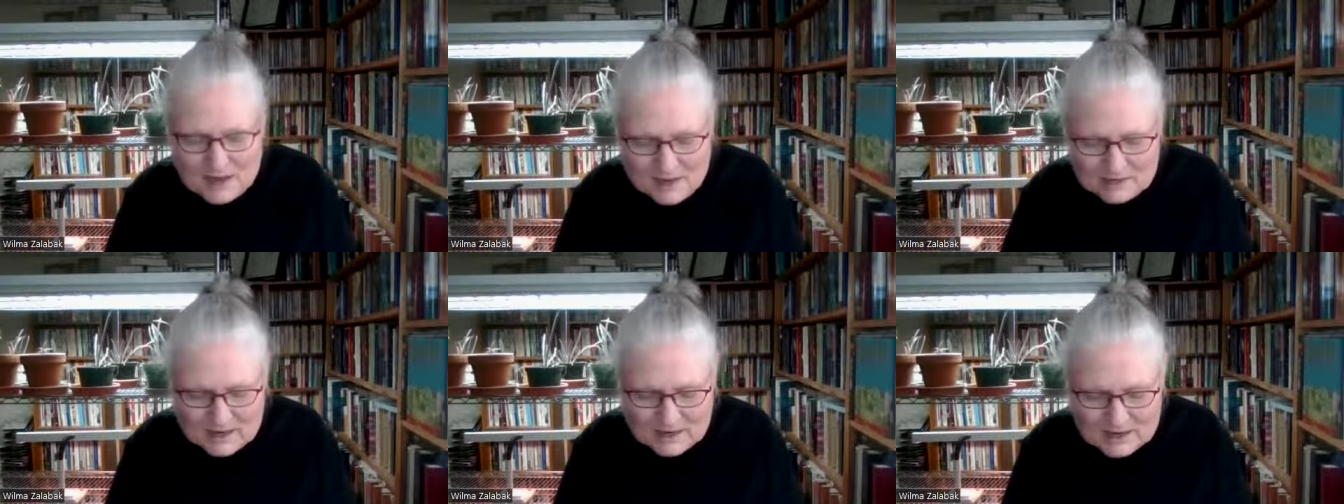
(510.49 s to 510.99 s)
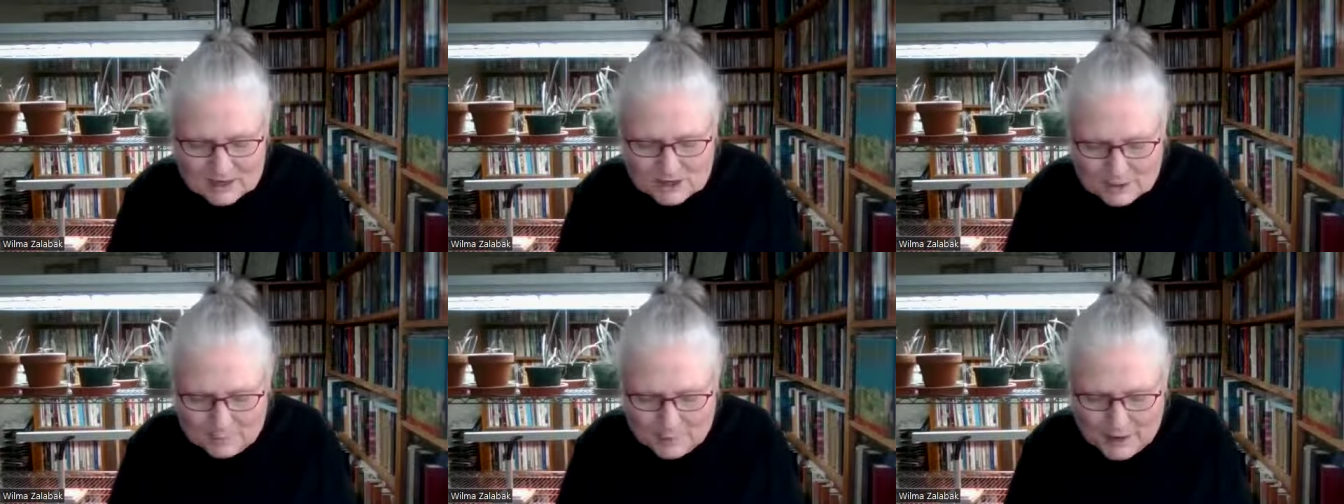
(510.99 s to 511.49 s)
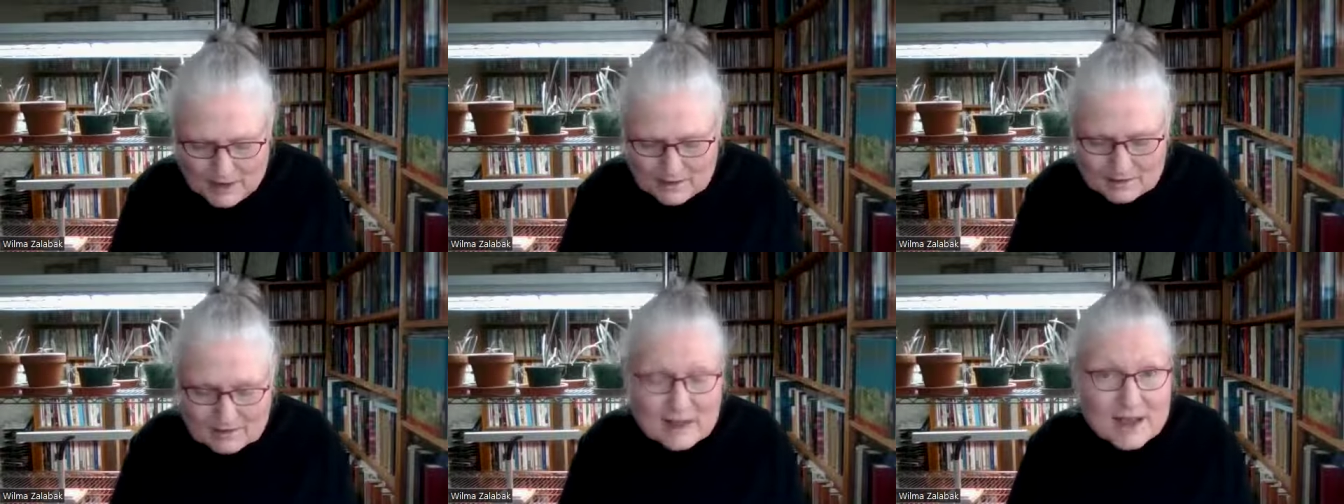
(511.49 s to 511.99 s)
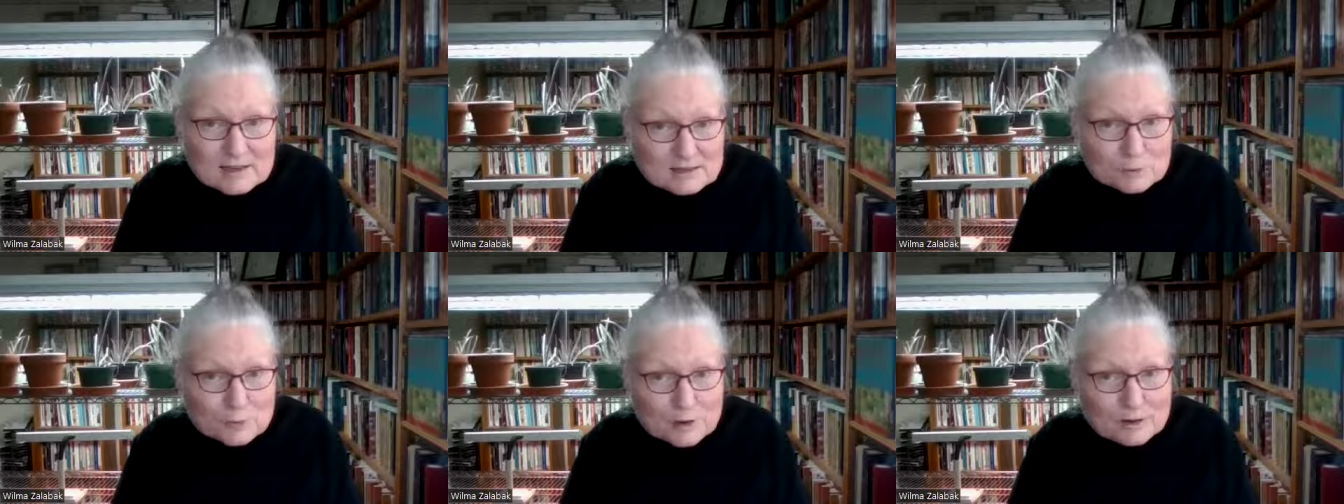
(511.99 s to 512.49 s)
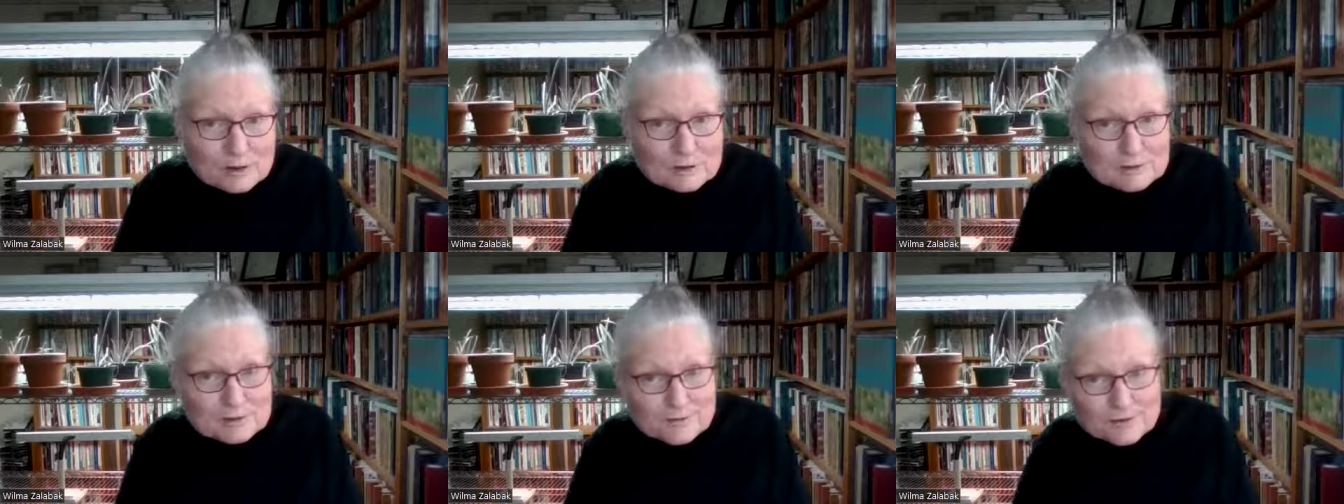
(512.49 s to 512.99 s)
and that he should pay the last workers